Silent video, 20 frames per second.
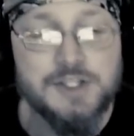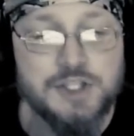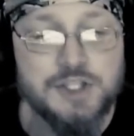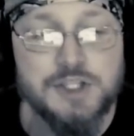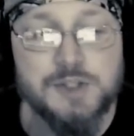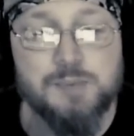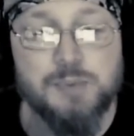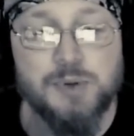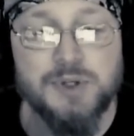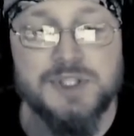
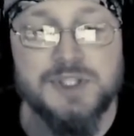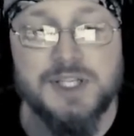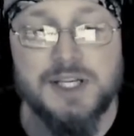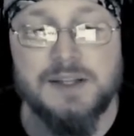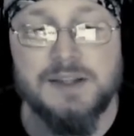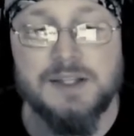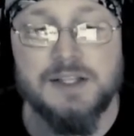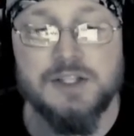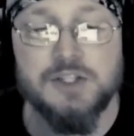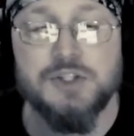just
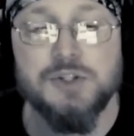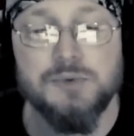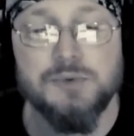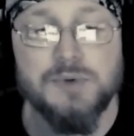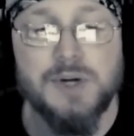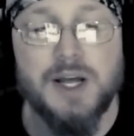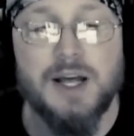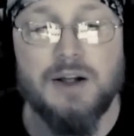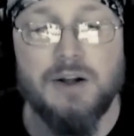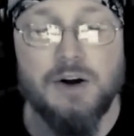pretend that
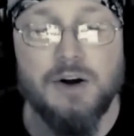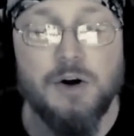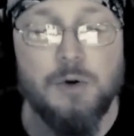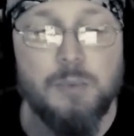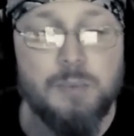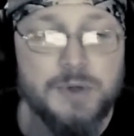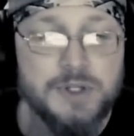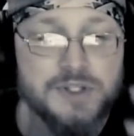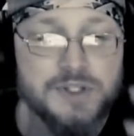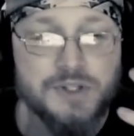Sharrell
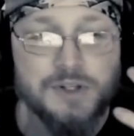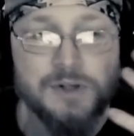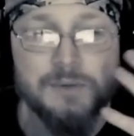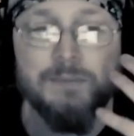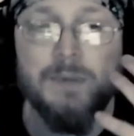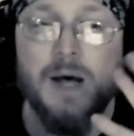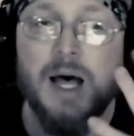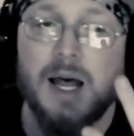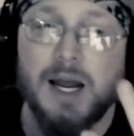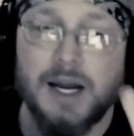opens her
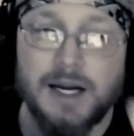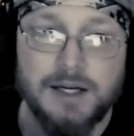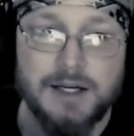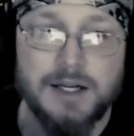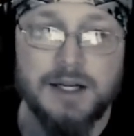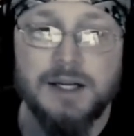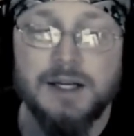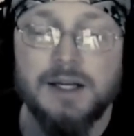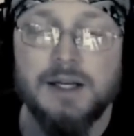mind